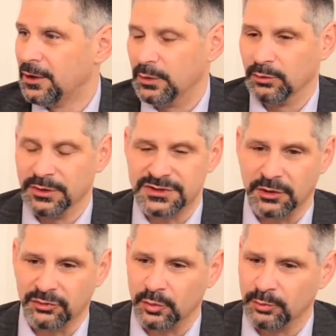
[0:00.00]
We reach
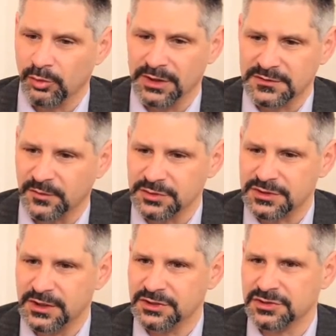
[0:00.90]
out to embrace First
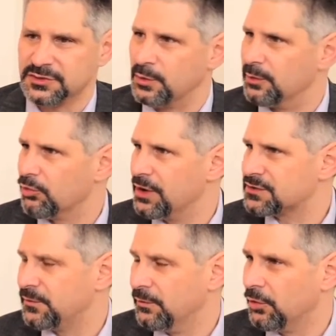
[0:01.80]
Nations, we embrace
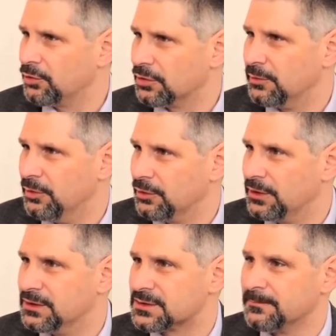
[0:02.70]
local
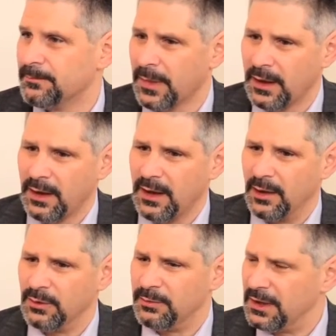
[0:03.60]
communities,
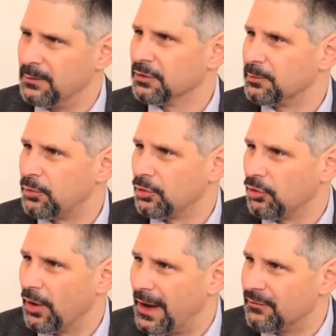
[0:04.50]
and we've been able to
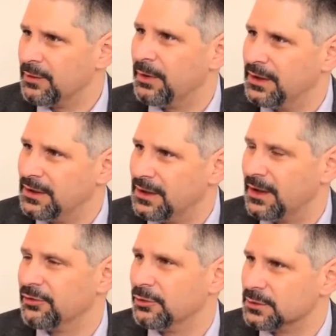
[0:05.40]
pull everybody
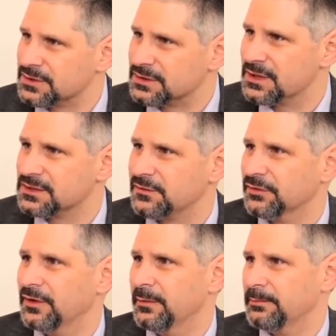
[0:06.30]
together into a successful
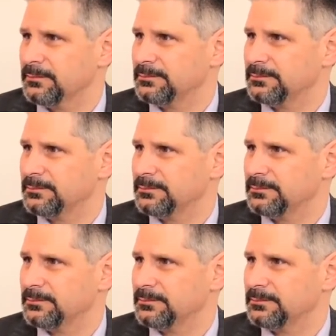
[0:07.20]
team.